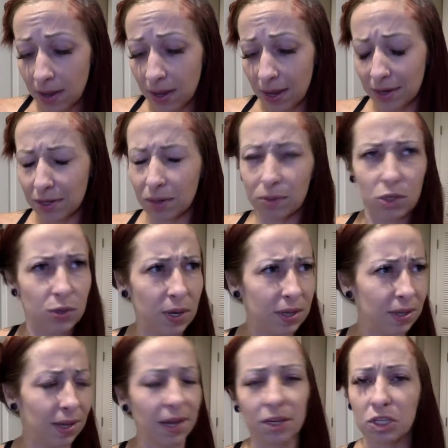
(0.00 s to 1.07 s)
and don't treat
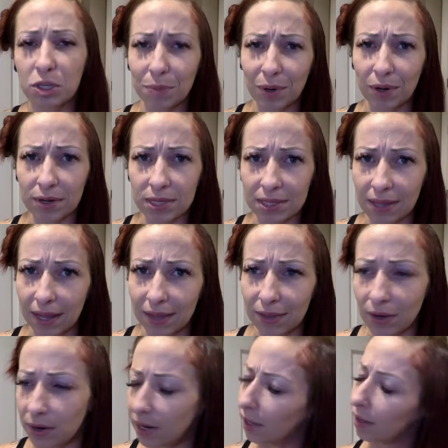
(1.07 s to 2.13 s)
the customers like
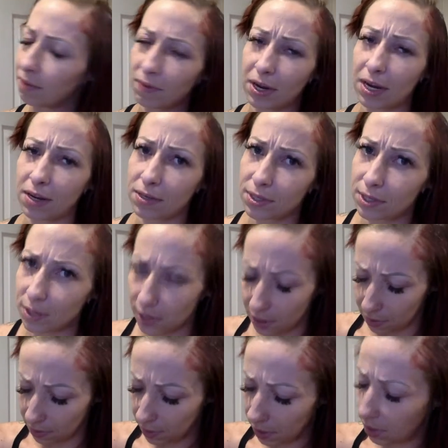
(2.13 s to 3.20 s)
they're an inconvenience to you.